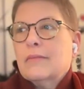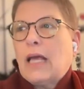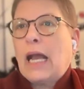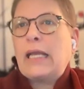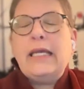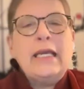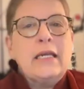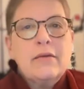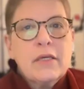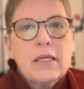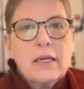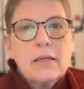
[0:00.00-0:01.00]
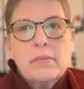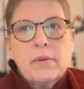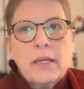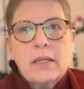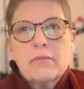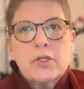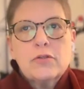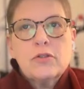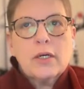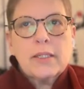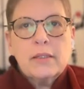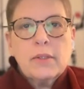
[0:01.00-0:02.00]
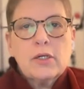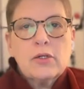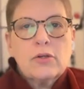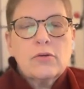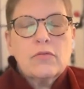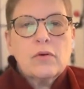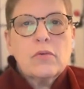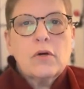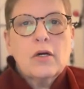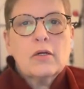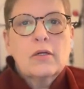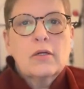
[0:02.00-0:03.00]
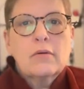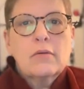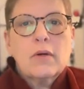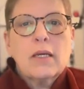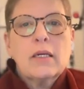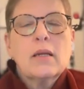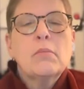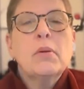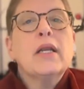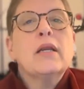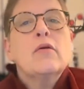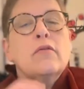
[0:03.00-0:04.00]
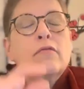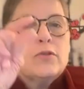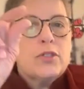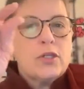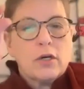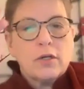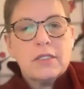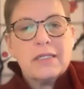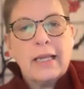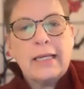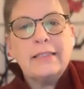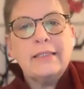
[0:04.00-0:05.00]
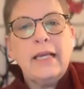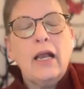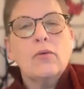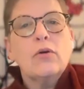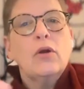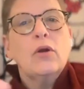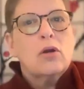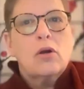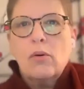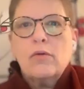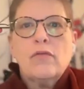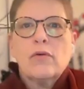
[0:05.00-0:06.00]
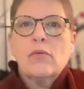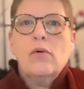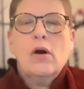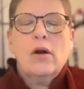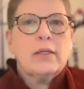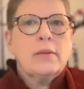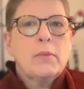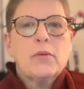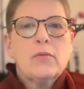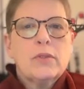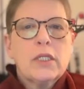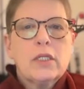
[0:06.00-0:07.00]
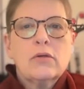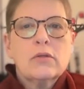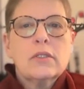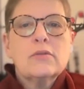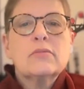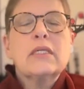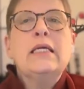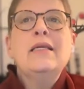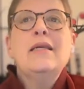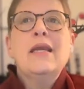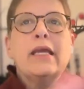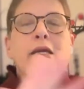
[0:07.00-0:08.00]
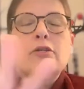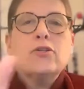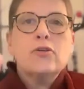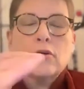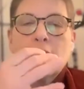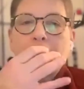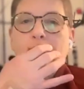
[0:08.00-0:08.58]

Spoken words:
I can't even get out of bed. What are you talking about? Go for a walk. Right. But if you start to slide down, going for a walk can be really good in nature.